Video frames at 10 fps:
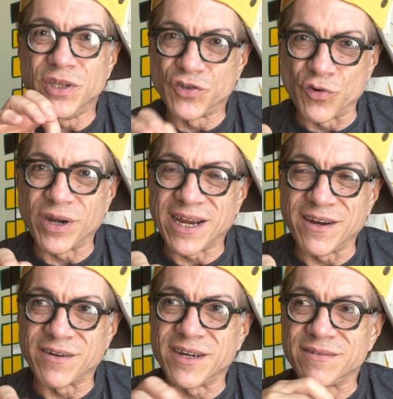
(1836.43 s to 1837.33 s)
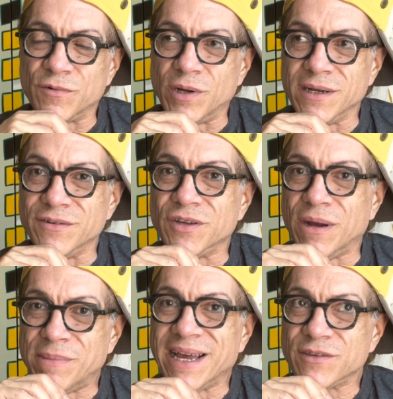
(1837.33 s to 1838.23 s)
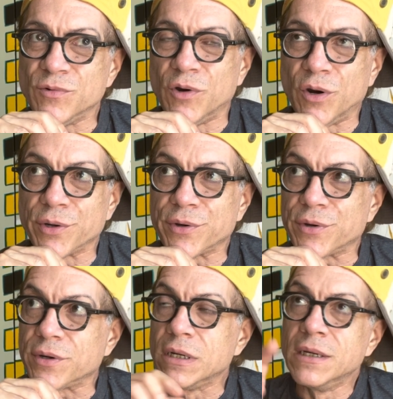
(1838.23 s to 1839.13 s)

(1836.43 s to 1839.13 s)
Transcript: short hair one, so I'm gonna have to order her.